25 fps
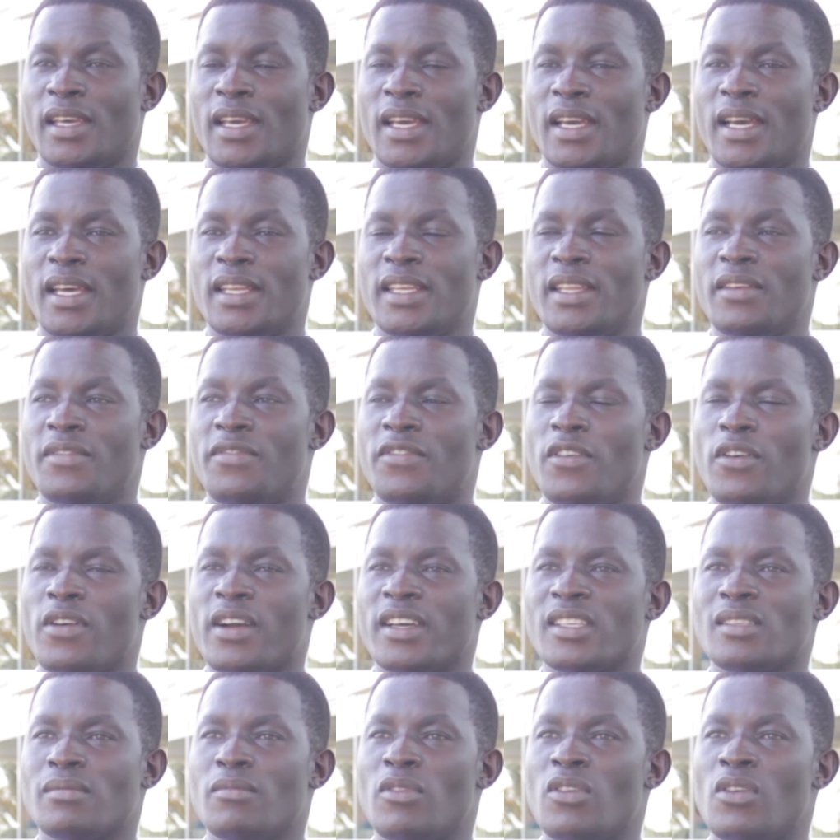And they
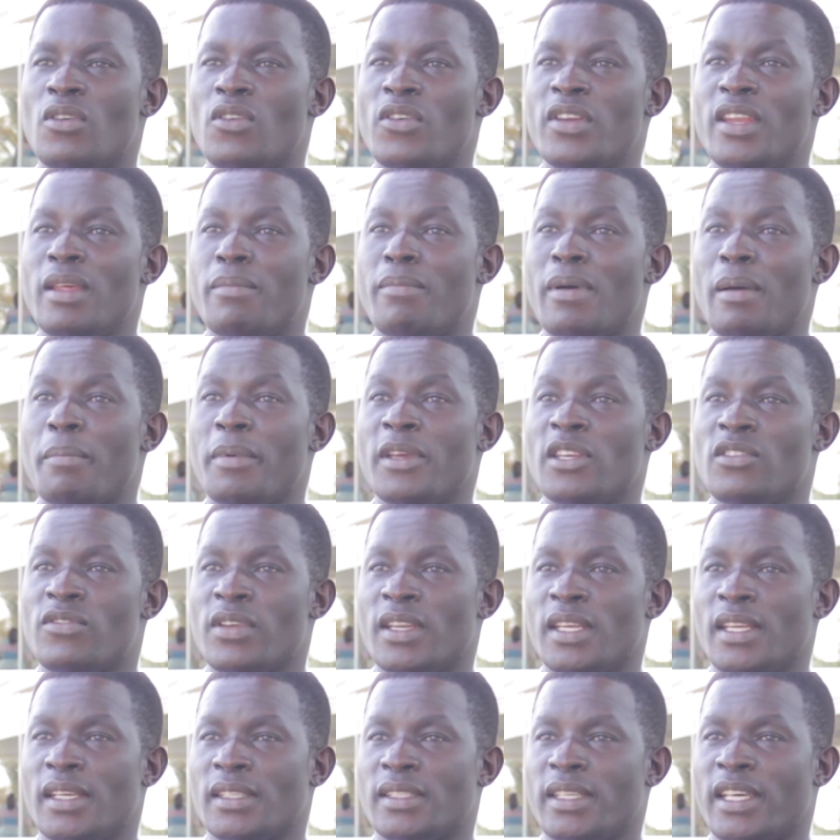focus more on the
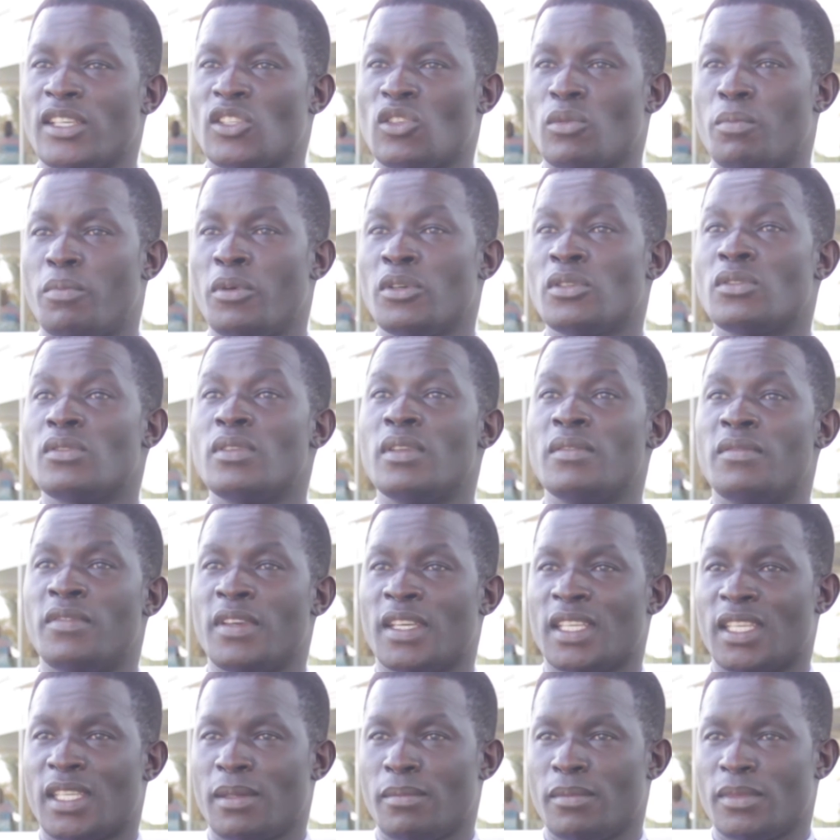perpetrators as opposed to the
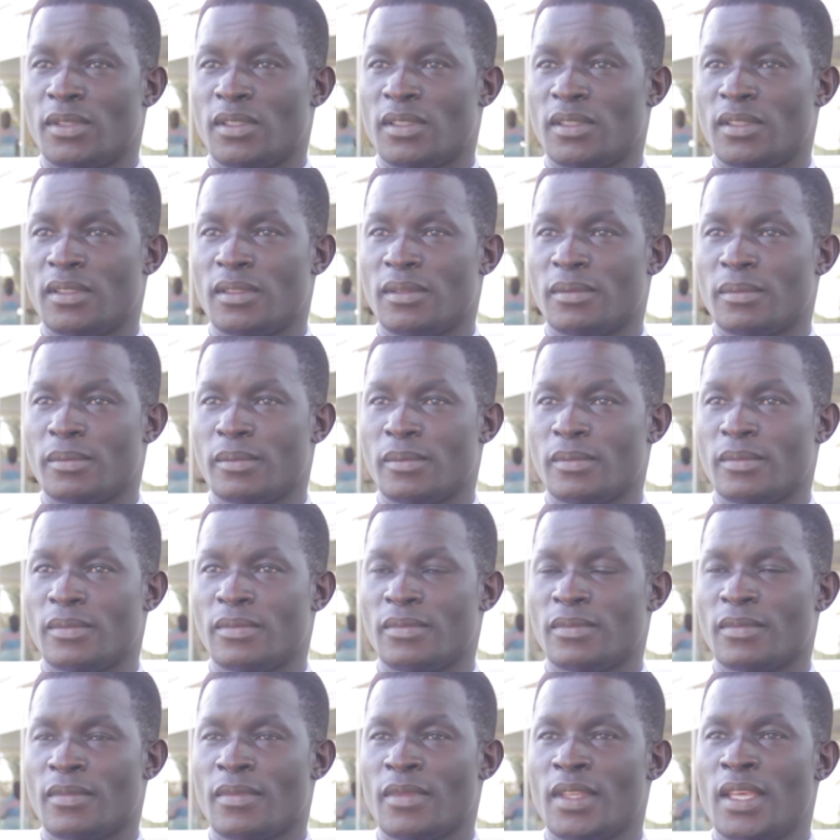victims.
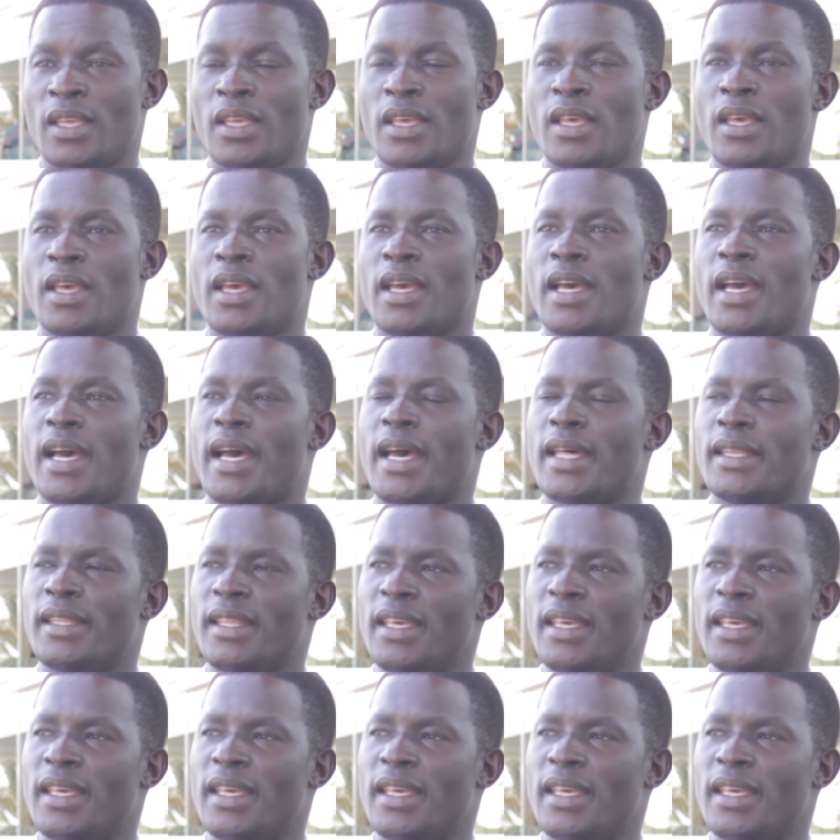And